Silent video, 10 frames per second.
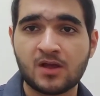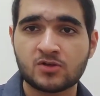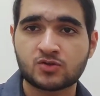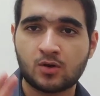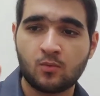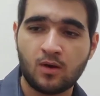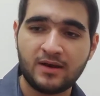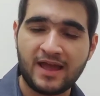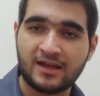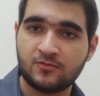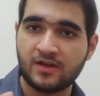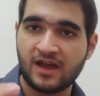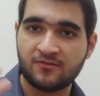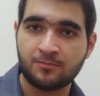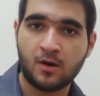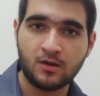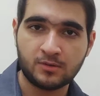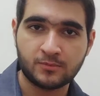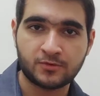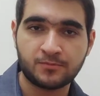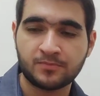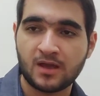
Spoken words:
So on one hand, we have polymer,